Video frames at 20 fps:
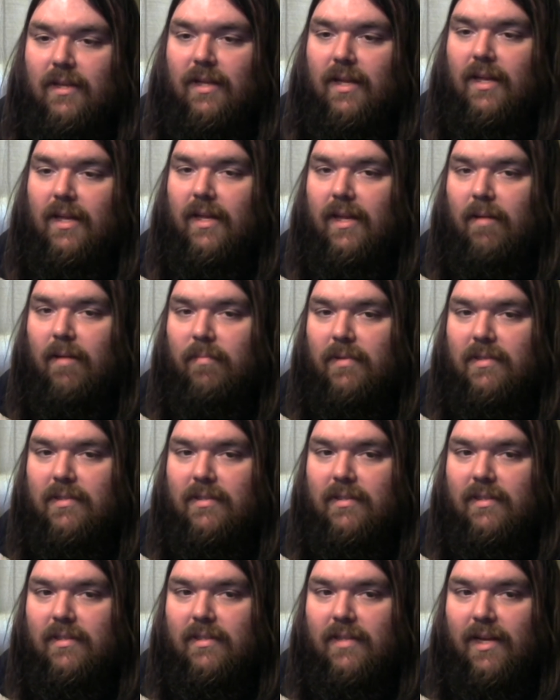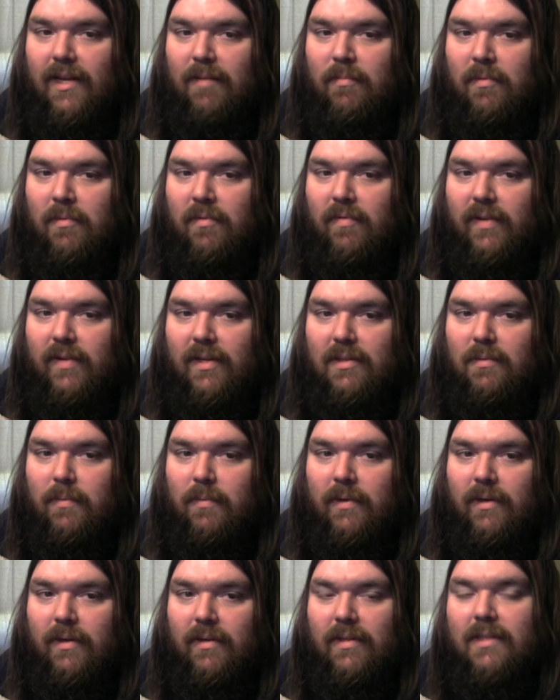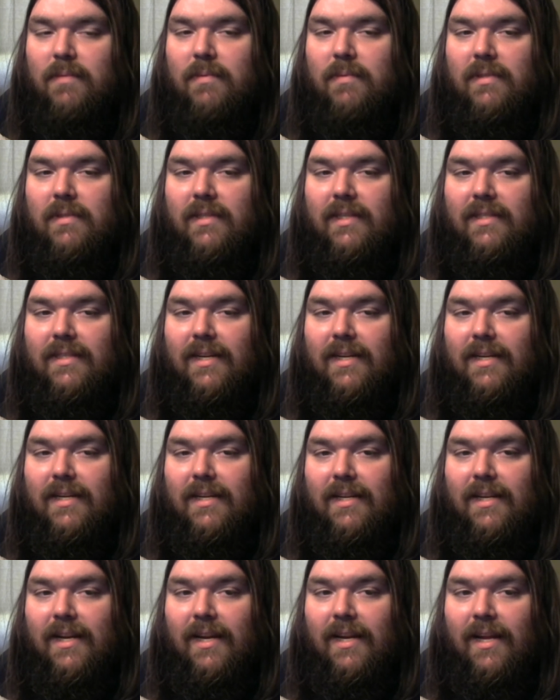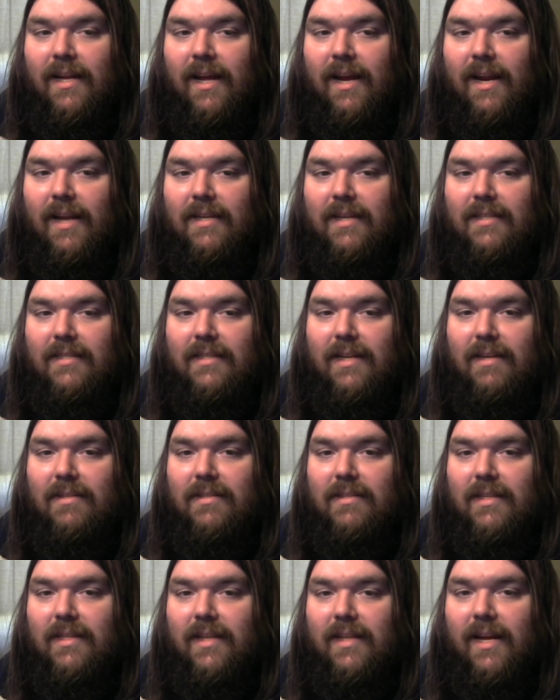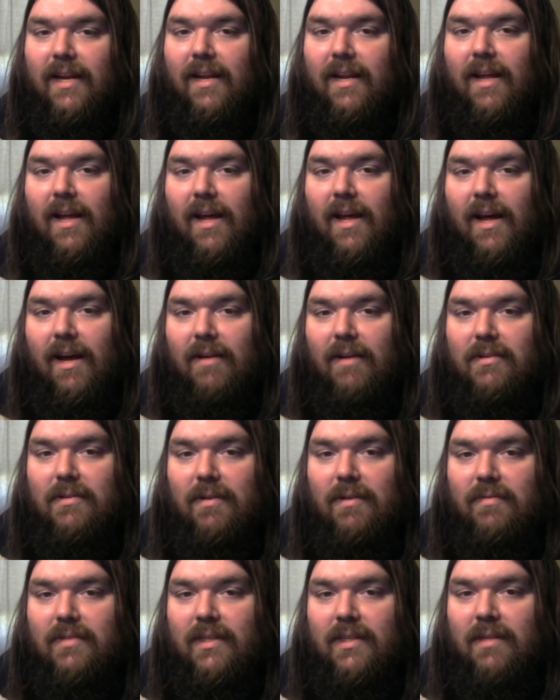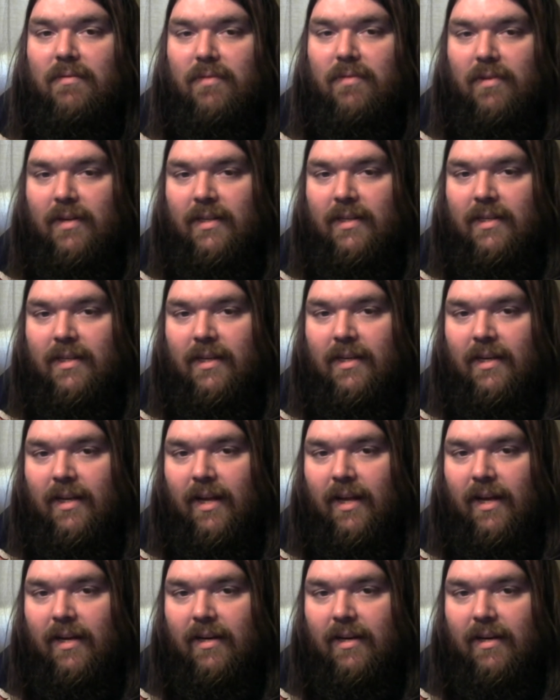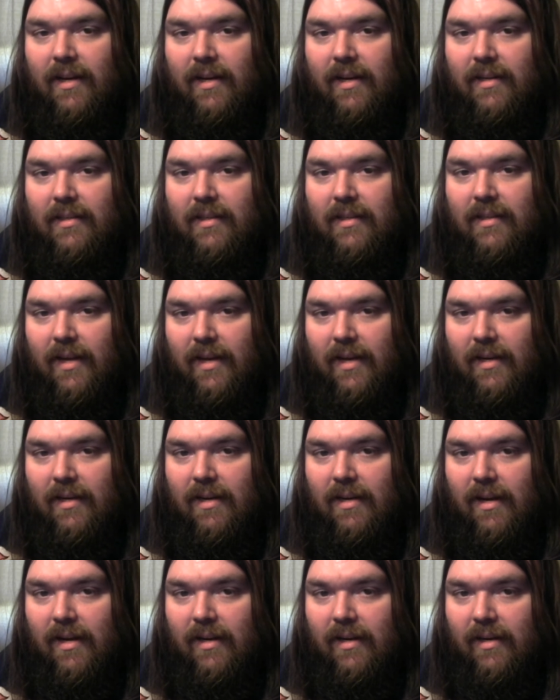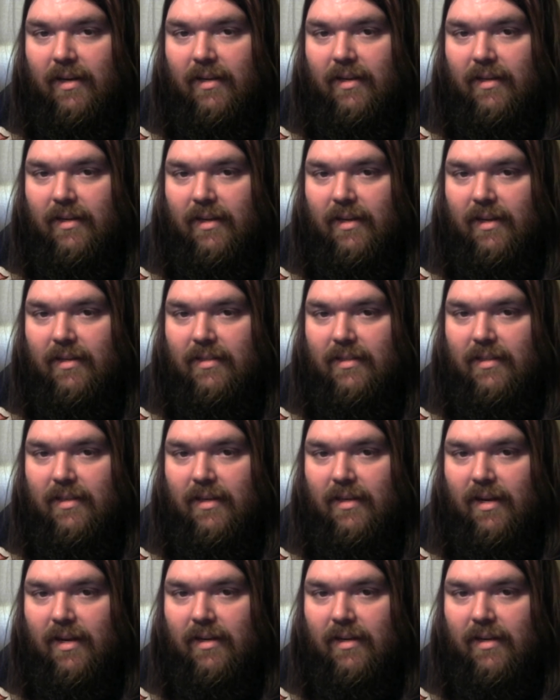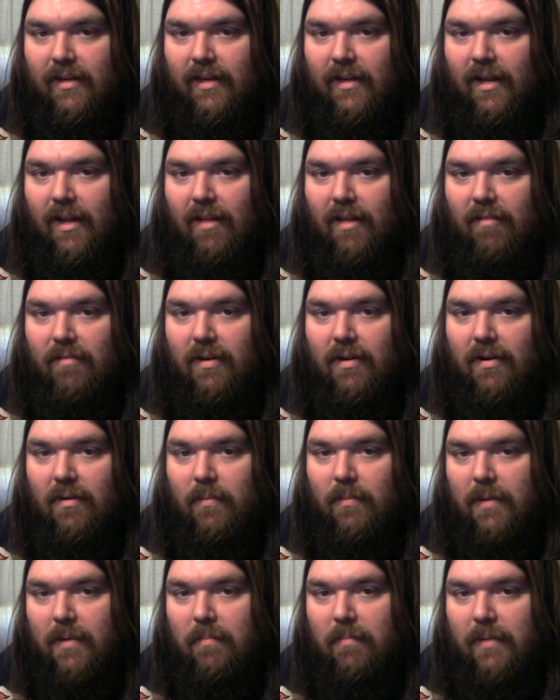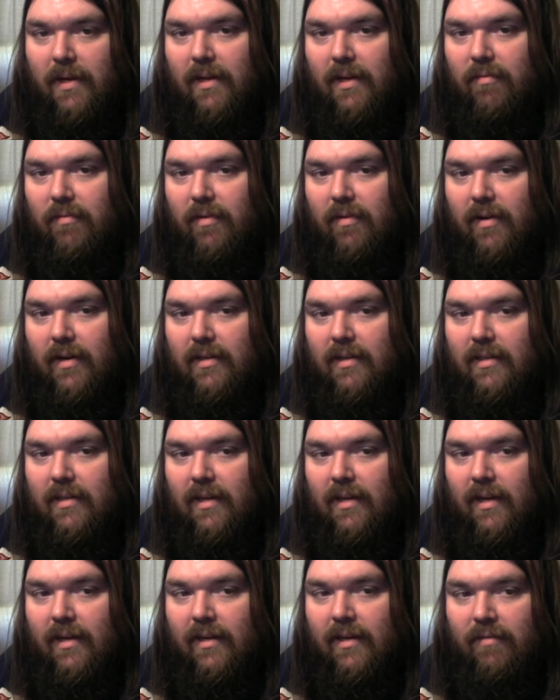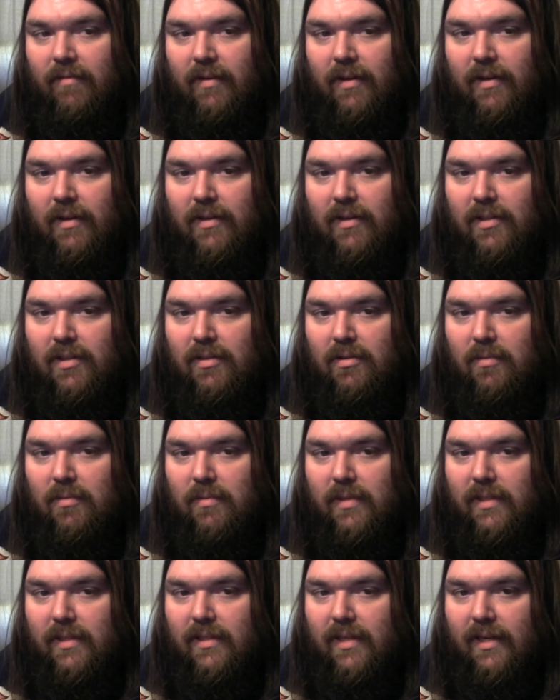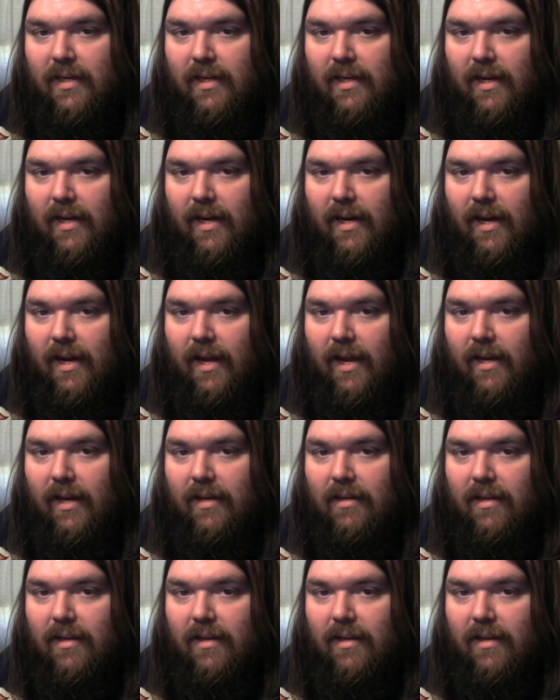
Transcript: Yep, this is the same movie. It's weird. This one says 1988. I just now seen that. Uh, so I've seen it for 1988, 1989, and then 1990 found on Wikipedia for 1990. Vinegar Syndrome says 1988.